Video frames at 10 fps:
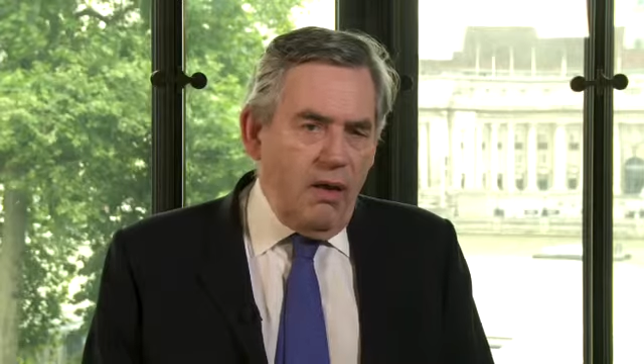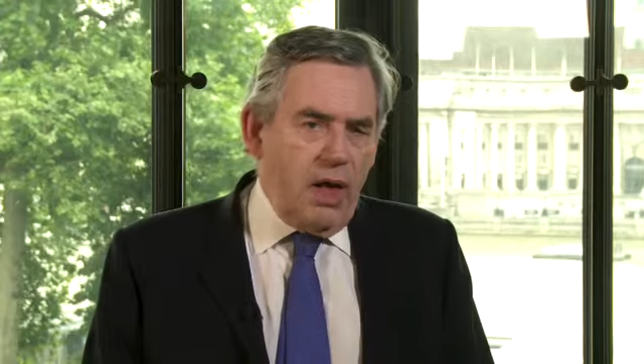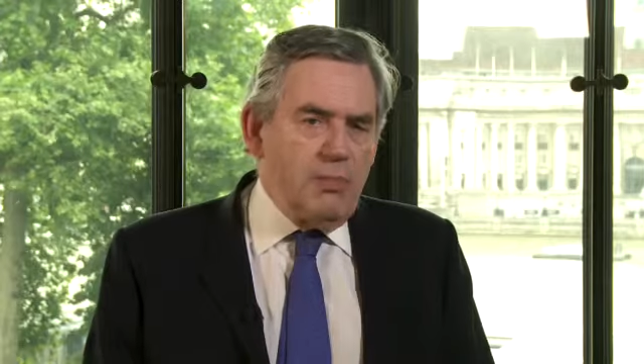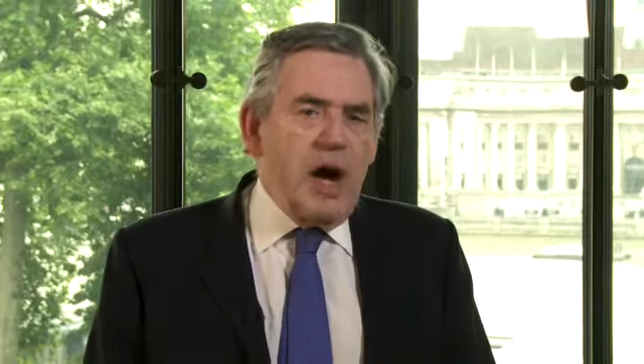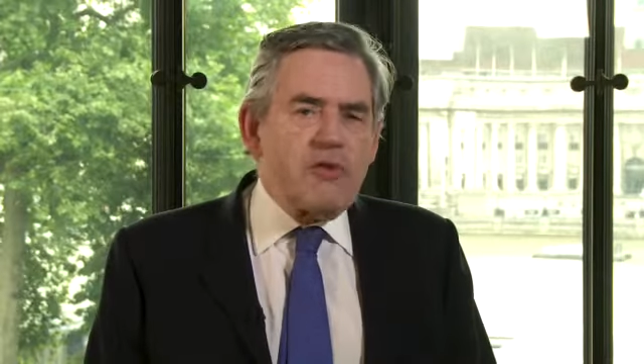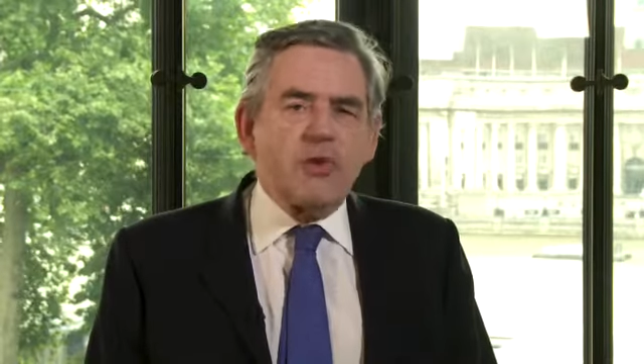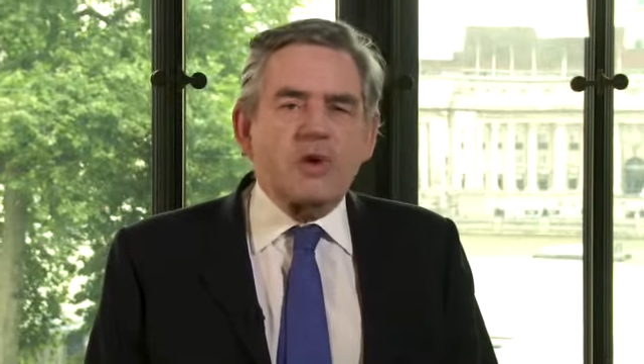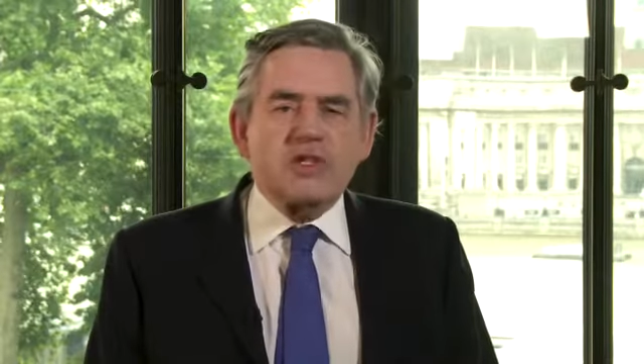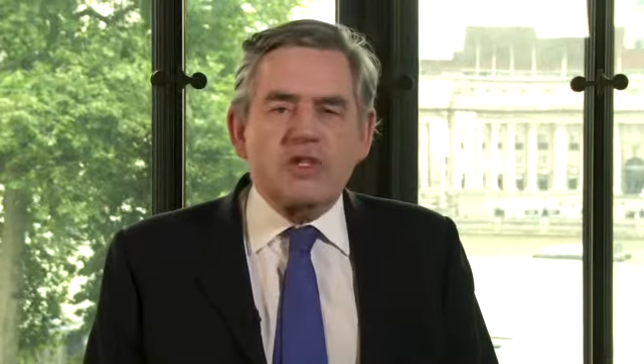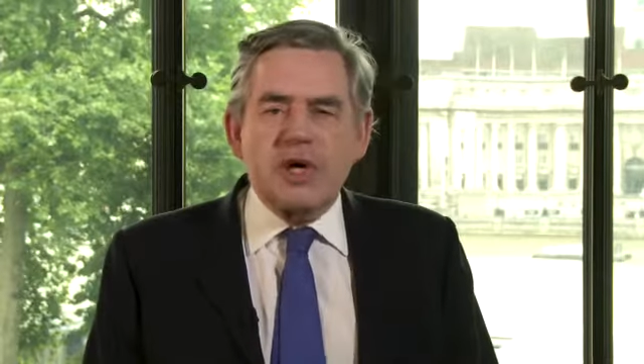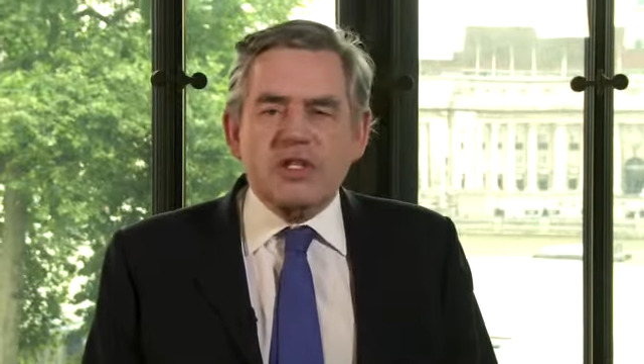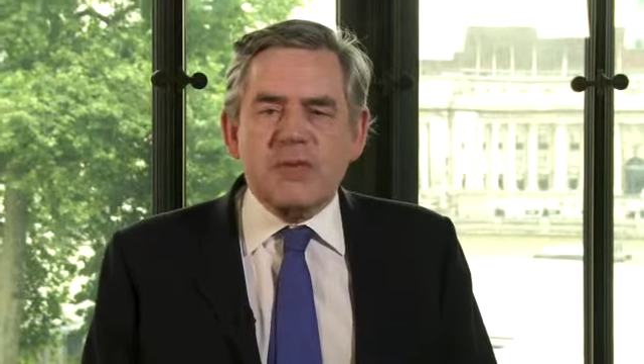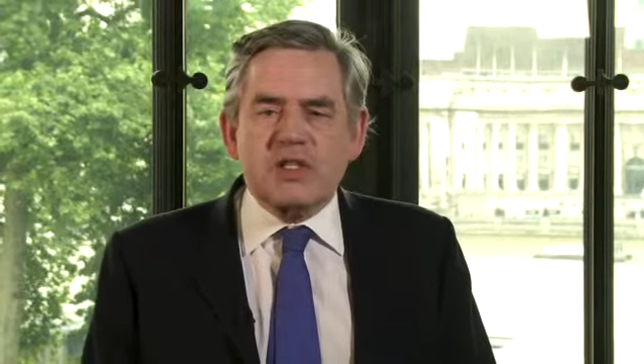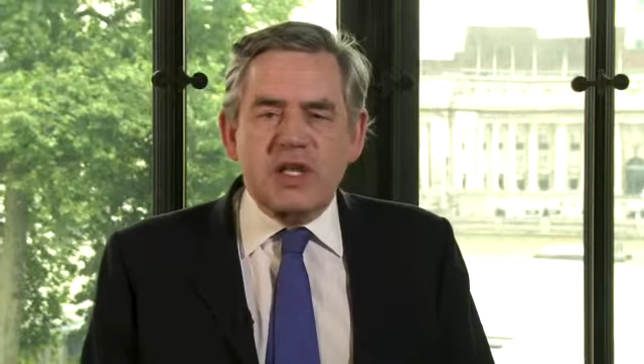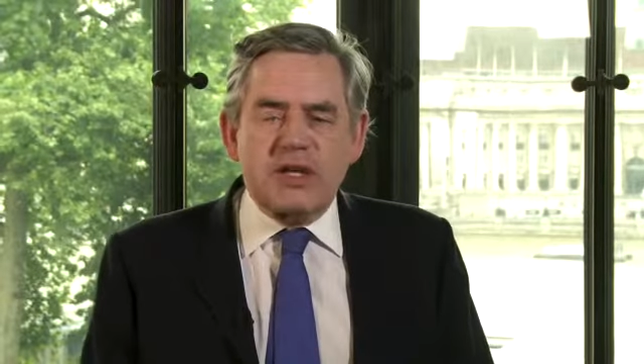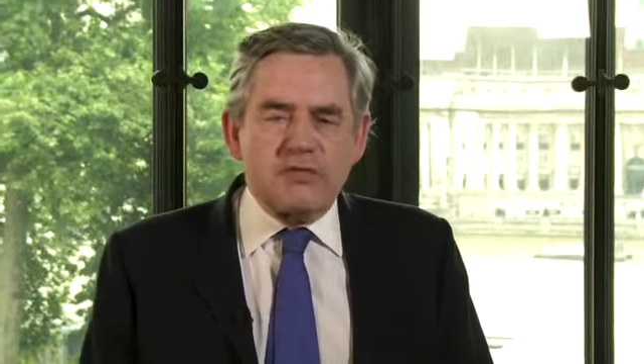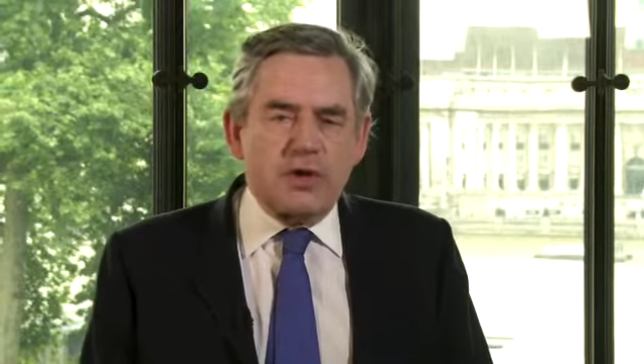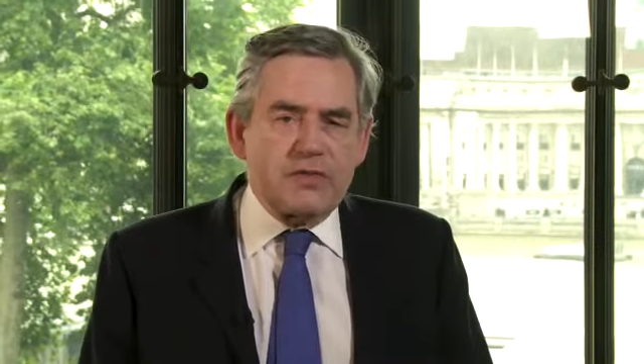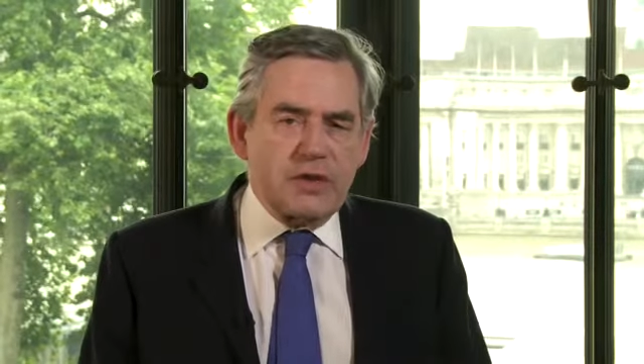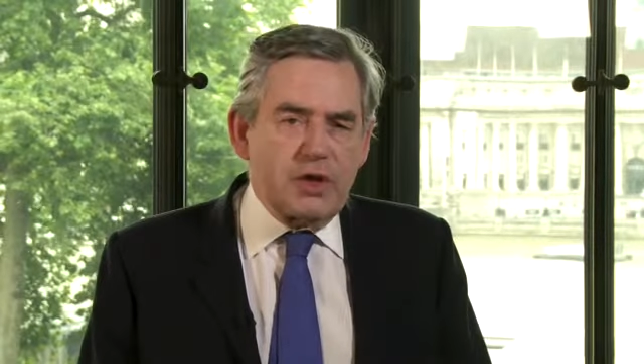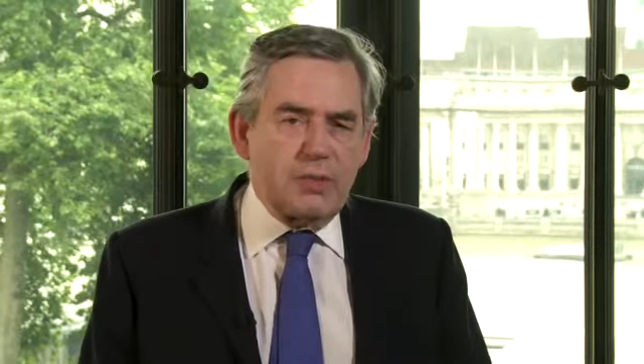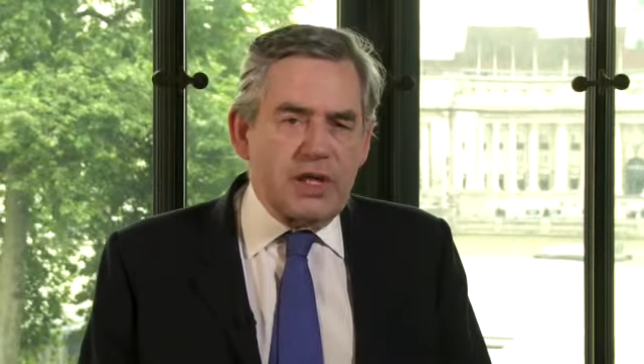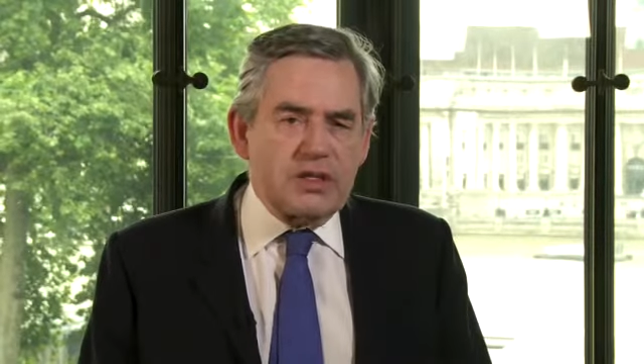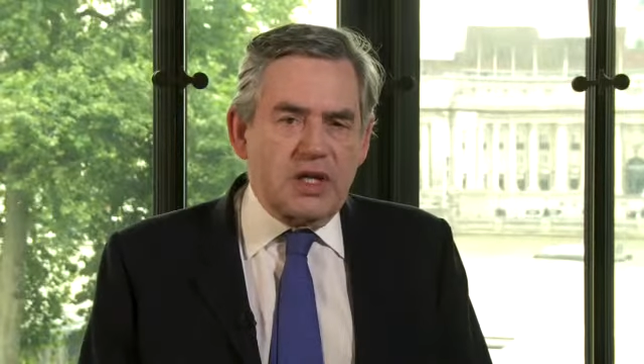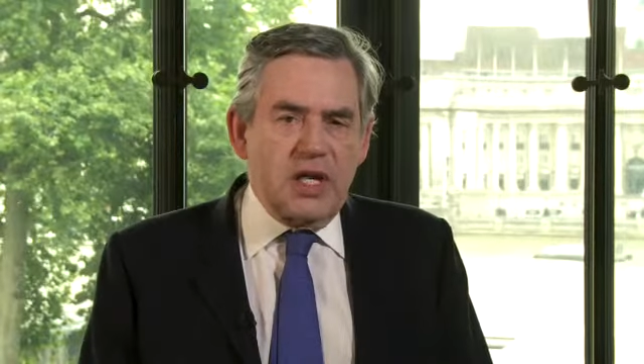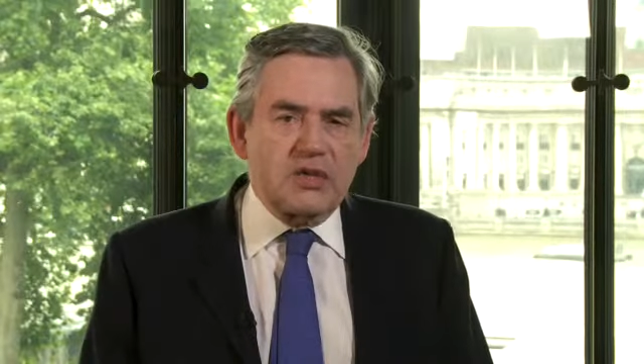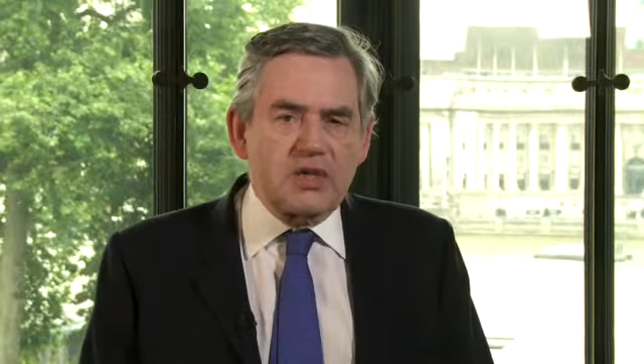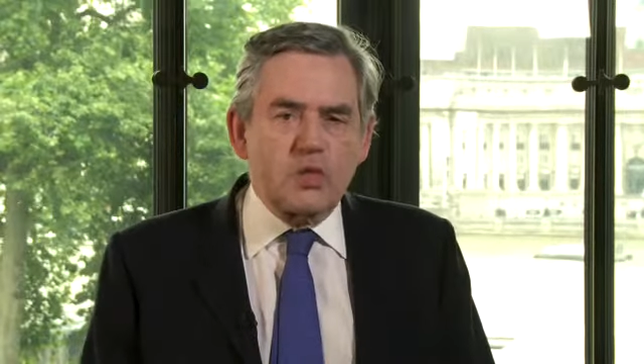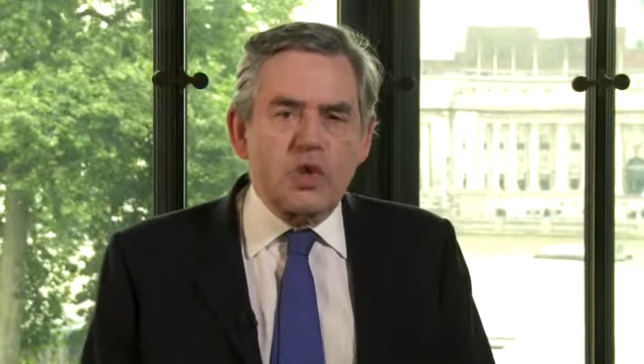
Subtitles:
In my role as UN Special Envoy for Global Education,